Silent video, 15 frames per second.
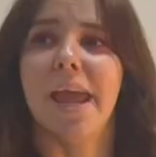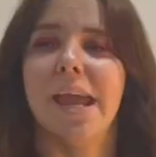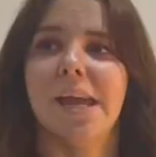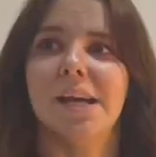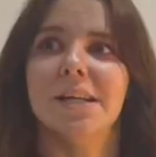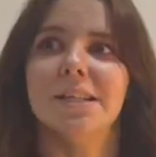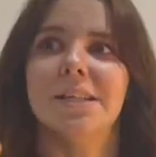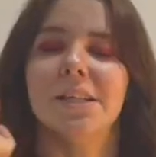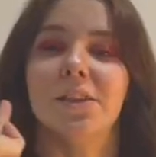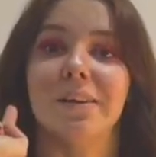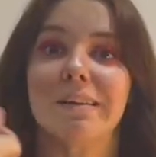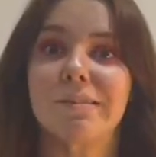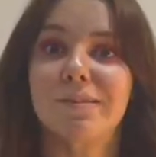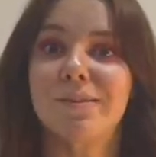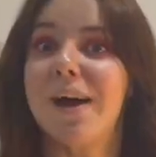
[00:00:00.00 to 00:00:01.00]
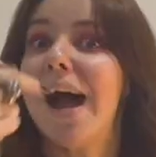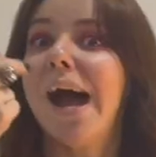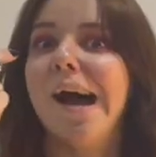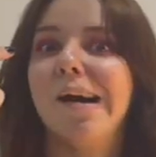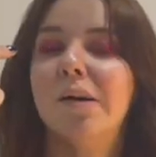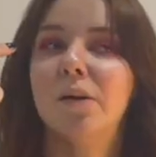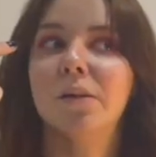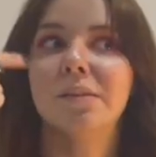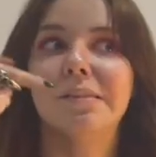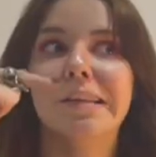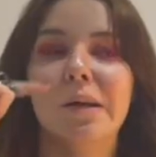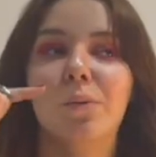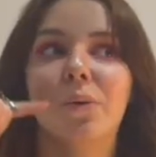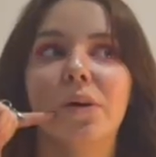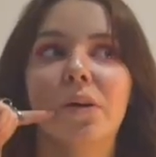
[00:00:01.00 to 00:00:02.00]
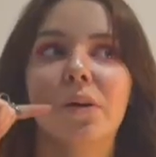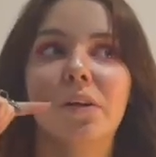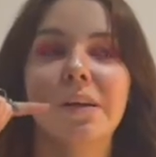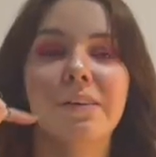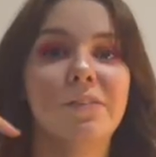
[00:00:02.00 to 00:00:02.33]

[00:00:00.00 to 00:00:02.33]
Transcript: And the crowd, they will,